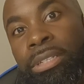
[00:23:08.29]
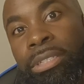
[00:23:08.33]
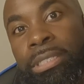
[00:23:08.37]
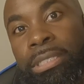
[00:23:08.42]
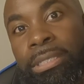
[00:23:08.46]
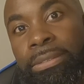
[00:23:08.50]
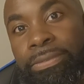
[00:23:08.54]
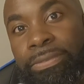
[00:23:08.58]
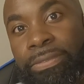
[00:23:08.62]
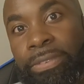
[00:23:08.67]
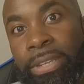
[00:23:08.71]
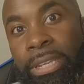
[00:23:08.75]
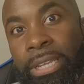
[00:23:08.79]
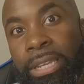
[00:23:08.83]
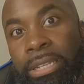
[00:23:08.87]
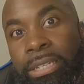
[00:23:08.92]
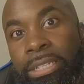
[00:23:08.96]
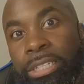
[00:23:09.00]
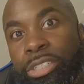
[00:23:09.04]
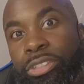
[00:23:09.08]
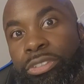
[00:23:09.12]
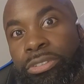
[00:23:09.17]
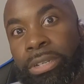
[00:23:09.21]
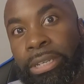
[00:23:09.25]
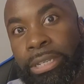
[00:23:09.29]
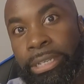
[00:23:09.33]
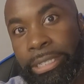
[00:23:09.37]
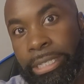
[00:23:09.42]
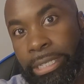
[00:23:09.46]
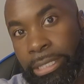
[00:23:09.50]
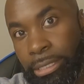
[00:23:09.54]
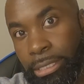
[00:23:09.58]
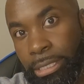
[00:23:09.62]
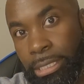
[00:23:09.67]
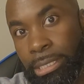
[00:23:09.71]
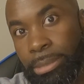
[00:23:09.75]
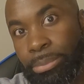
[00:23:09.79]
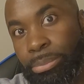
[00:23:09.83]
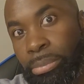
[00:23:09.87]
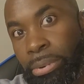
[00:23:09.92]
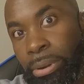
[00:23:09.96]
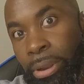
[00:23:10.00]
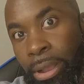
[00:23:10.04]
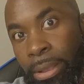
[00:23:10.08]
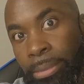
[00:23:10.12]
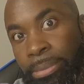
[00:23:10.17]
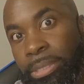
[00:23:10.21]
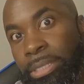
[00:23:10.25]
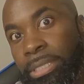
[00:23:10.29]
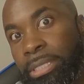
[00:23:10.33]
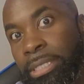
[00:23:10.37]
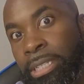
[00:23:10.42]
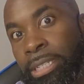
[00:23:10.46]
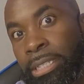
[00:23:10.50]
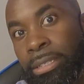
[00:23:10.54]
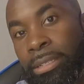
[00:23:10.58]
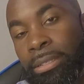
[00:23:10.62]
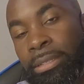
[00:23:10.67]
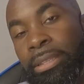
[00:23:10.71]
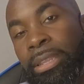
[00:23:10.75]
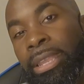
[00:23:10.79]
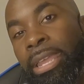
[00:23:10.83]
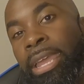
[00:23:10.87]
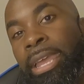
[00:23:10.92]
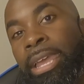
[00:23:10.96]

Gemfan is trying to get these props in